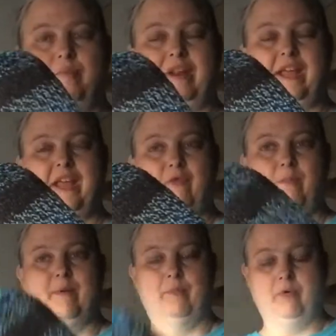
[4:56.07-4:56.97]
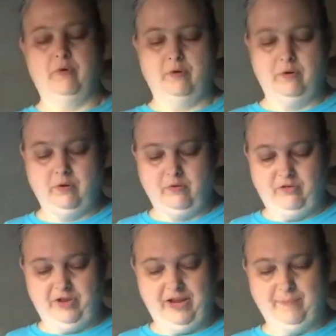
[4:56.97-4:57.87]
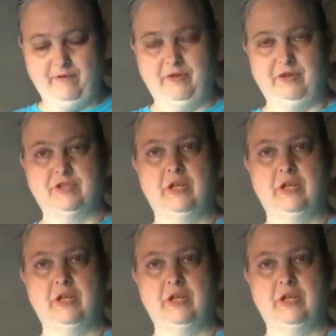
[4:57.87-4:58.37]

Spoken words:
but I can't remember the name of it.